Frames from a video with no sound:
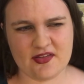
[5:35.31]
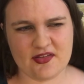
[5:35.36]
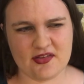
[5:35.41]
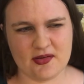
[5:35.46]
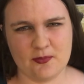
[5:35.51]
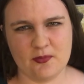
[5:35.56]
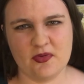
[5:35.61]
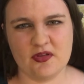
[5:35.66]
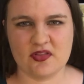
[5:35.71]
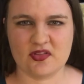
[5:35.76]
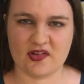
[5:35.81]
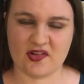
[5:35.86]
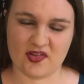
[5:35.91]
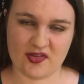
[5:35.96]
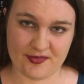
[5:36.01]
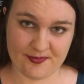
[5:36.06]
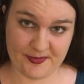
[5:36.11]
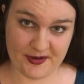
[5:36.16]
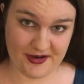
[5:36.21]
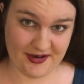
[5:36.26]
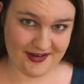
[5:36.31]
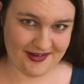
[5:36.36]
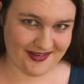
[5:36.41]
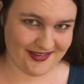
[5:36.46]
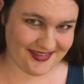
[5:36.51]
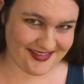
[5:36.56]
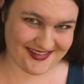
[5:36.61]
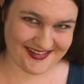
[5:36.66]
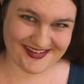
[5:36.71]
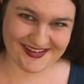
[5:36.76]
someone's
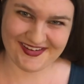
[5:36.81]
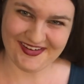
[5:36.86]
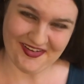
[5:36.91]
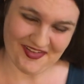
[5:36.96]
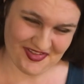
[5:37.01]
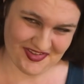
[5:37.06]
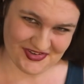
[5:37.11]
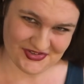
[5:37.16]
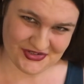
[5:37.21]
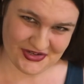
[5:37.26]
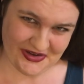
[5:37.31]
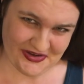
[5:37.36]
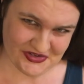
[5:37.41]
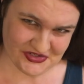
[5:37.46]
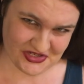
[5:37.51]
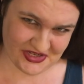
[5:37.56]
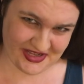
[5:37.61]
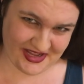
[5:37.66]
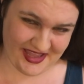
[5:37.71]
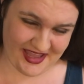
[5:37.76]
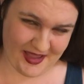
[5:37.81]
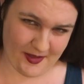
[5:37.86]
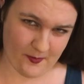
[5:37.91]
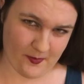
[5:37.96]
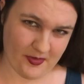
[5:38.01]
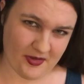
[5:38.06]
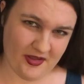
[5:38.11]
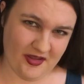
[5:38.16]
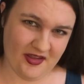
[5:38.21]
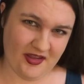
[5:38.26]
experience in a concentration camp,